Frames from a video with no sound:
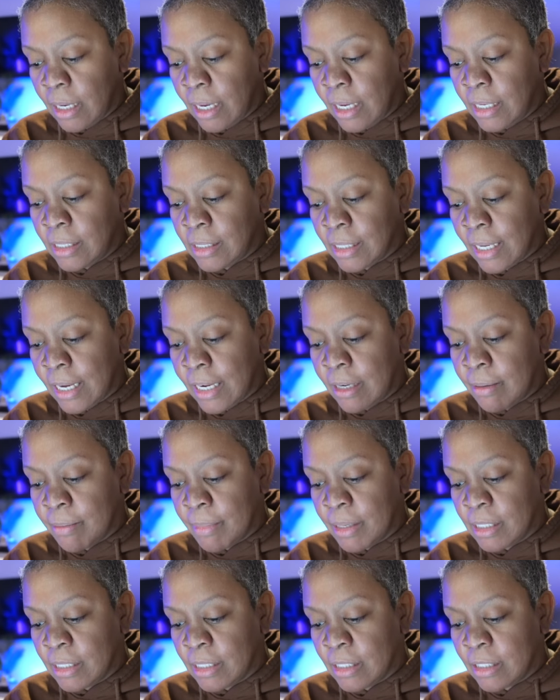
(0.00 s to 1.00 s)
He steady
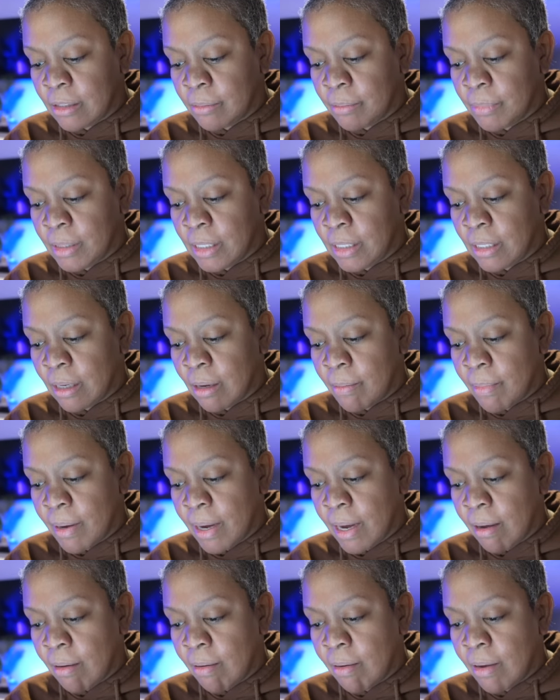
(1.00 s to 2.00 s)
messaging me talking
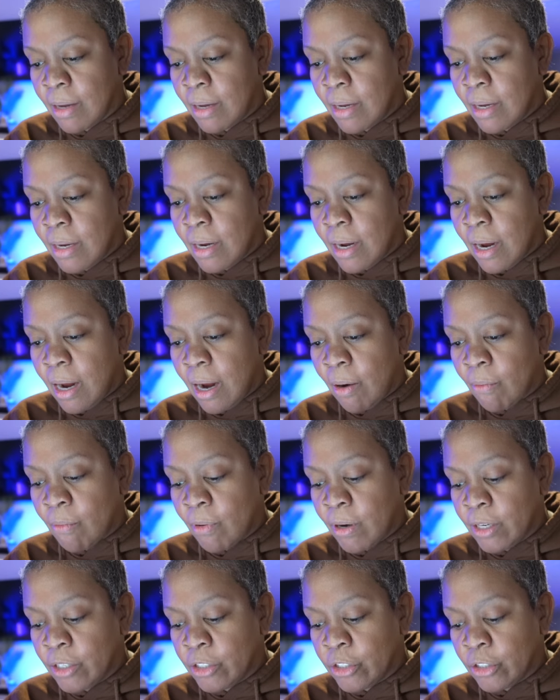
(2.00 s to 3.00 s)
about, I
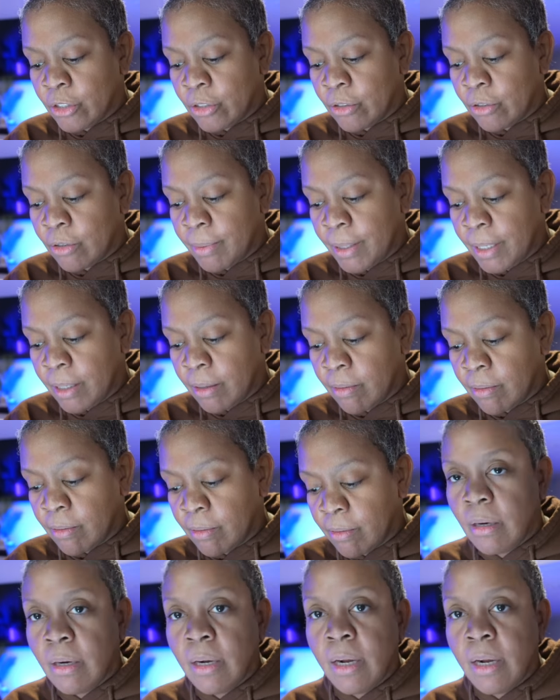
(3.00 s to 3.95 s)
rang your doorbell.